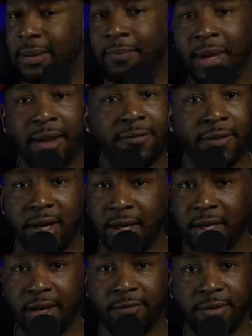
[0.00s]
It's a big
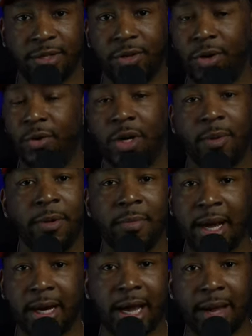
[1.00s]
fucking difference. So don't
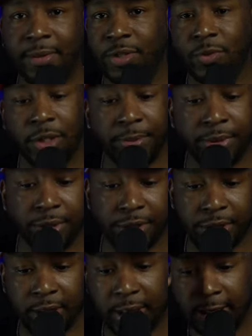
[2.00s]
come in my comments with the
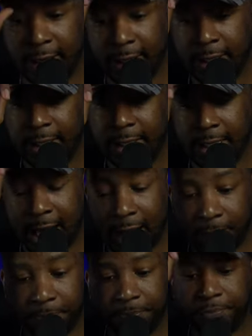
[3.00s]
bullshit.
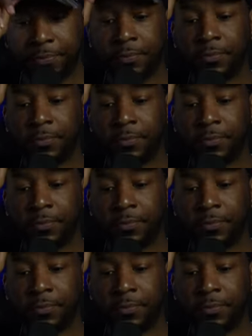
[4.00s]
Now,